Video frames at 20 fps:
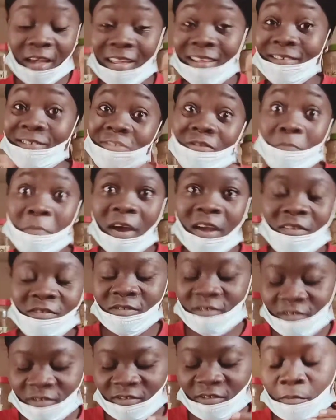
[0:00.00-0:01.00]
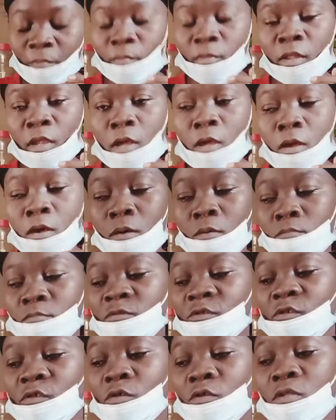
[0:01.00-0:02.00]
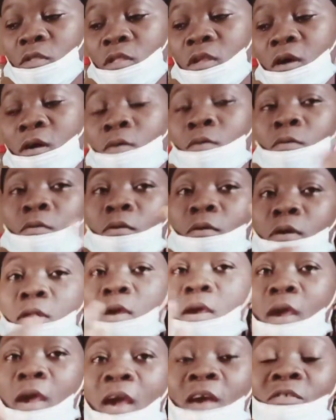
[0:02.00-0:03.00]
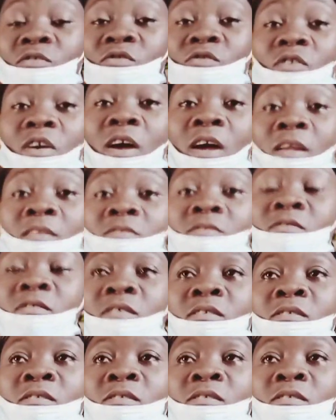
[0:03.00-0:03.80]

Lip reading: and spices. So now extract